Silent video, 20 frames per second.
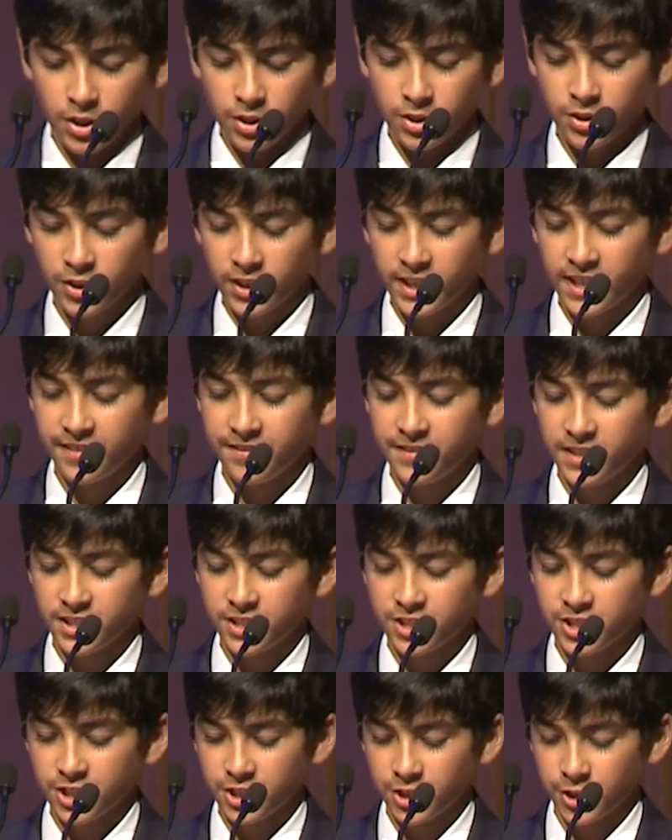Good evening,
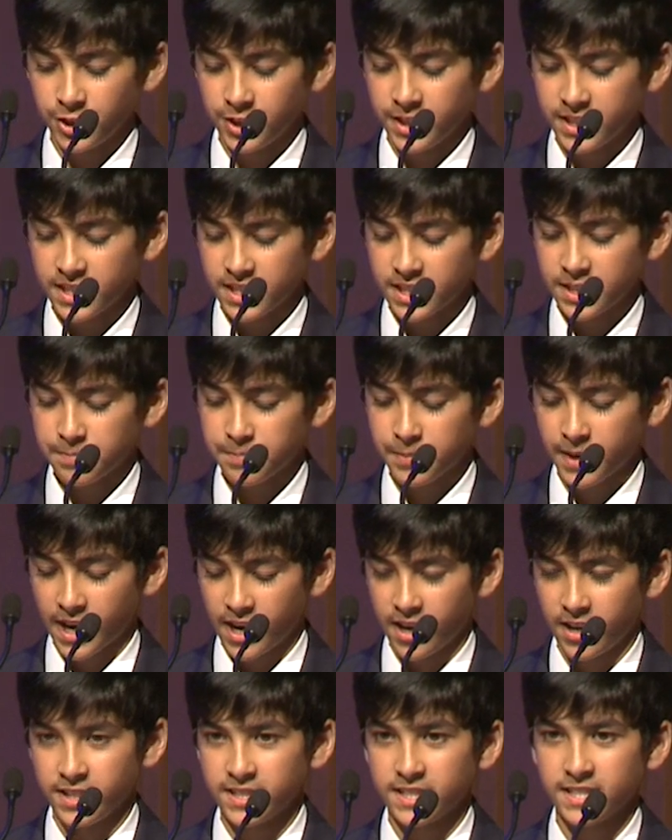students,
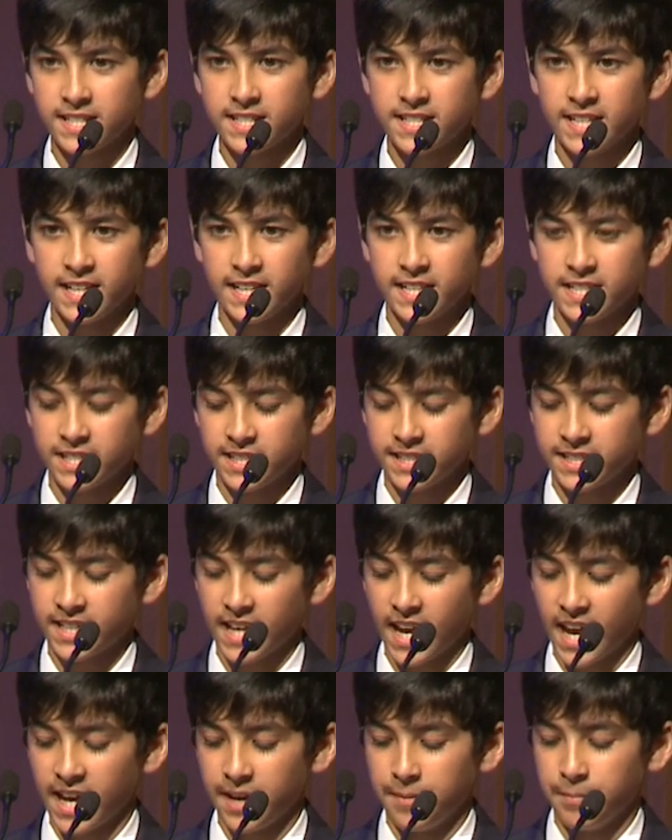parents, teachers,
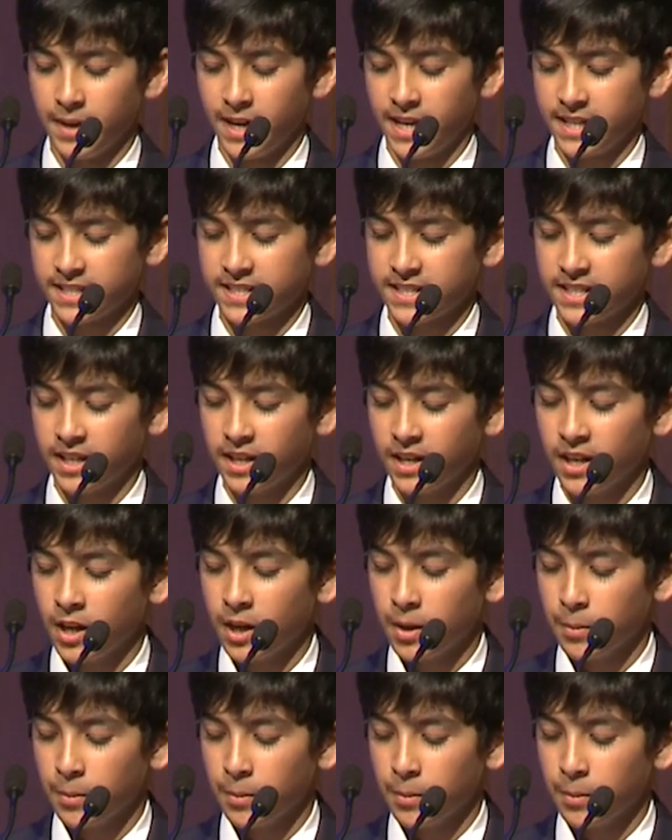headmaster,